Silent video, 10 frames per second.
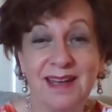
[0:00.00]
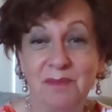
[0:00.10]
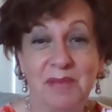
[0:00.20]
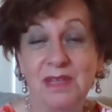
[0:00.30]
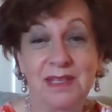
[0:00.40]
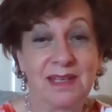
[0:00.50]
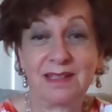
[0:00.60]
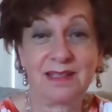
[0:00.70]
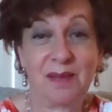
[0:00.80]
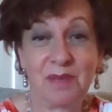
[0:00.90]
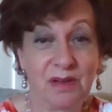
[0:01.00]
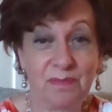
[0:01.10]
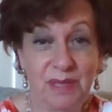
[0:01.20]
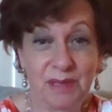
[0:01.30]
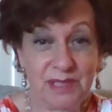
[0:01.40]
Maybe the next time it
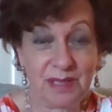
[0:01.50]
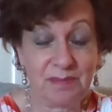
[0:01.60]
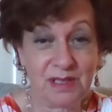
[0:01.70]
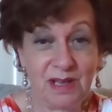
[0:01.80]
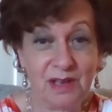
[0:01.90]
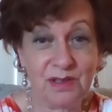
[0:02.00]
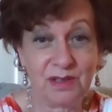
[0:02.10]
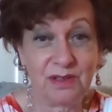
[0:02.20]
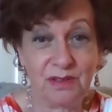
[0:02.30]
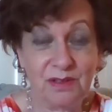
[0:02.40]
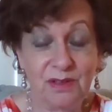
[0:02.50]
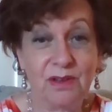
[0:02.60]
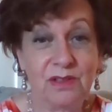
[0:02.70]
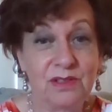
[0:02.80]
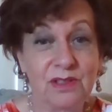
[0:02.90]
bumps up to 100.
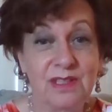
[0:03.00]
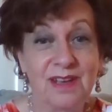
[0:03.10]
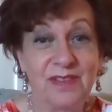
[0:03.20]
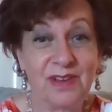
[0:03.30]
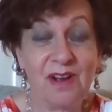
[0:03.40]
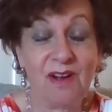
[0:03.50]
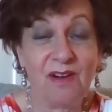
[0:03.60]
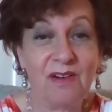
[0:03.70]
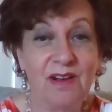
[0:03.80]
You just never know.